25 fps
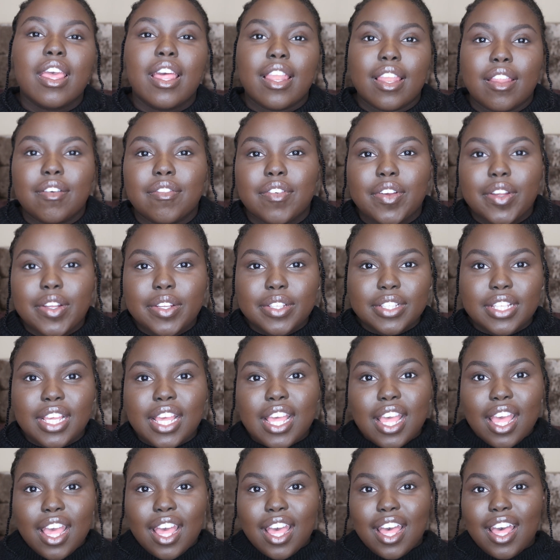love
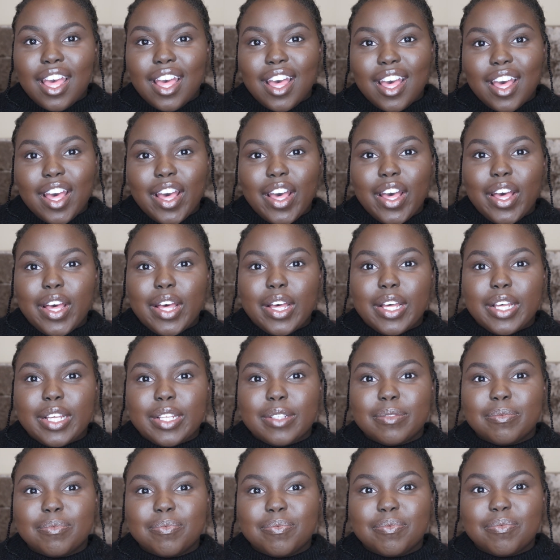
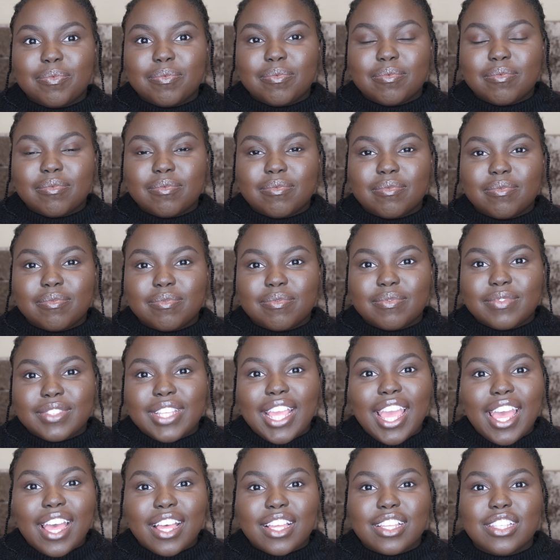her.
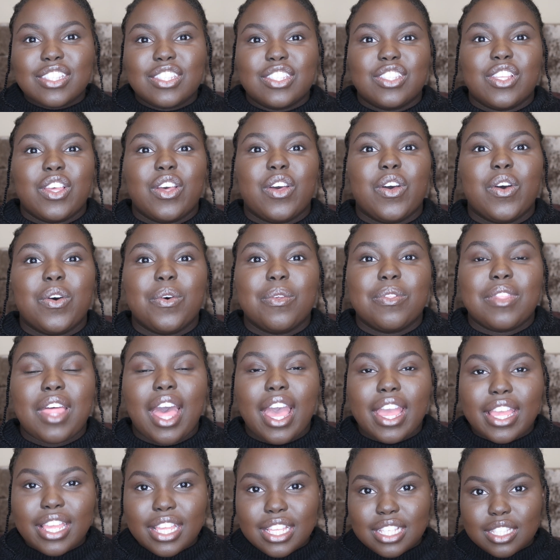Yeah, so
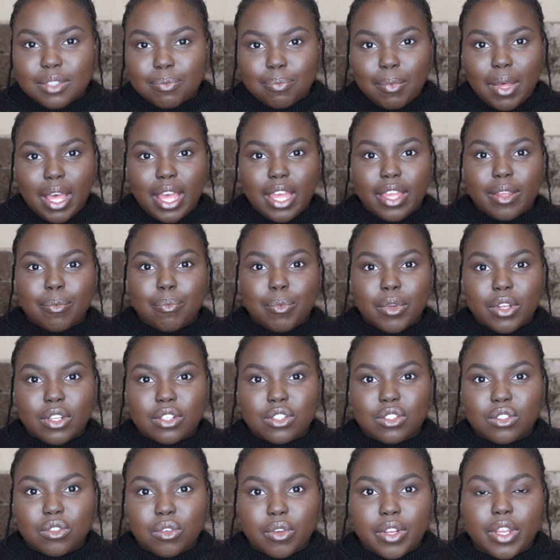that is my
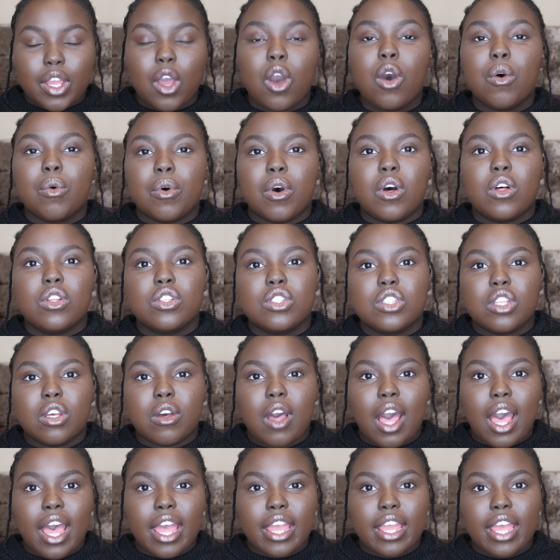birth story. Oh,
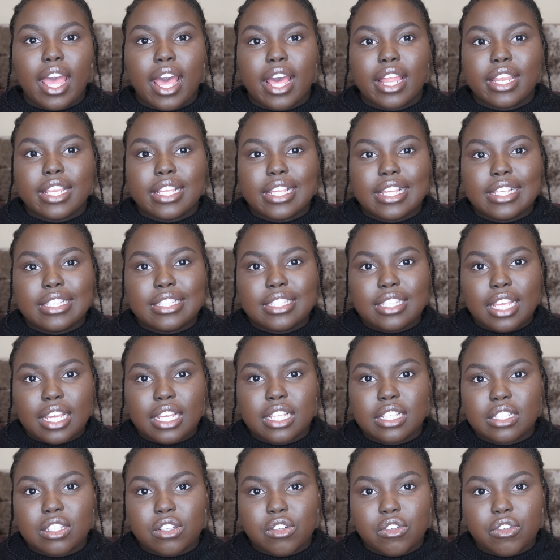also I had a
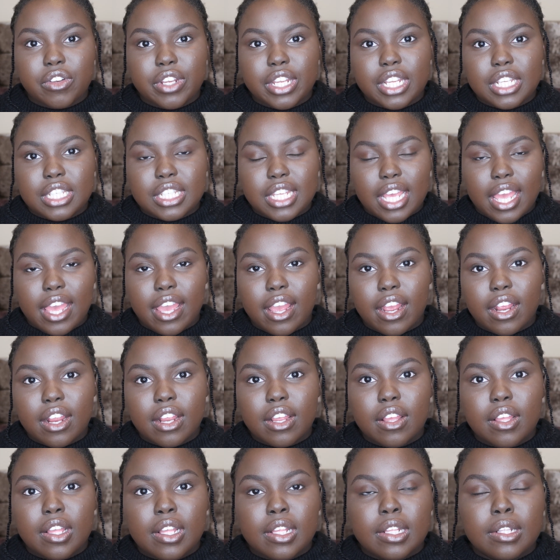2nd degree
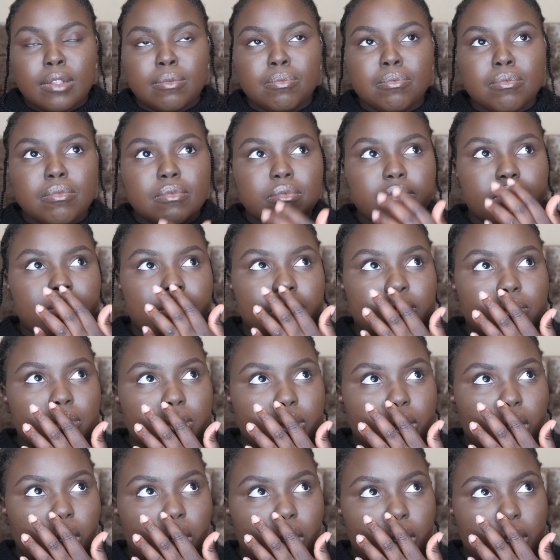tear
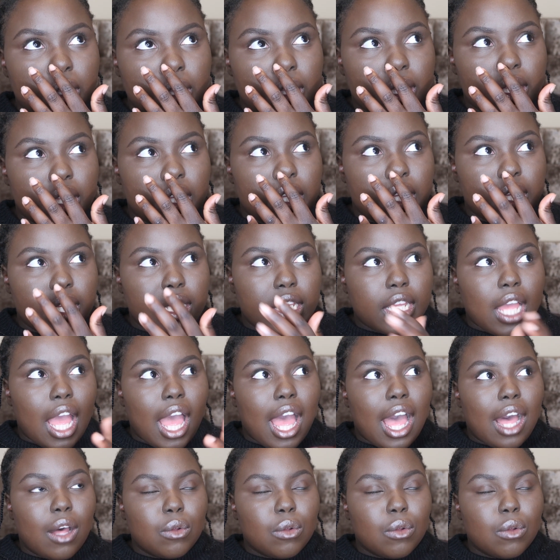on the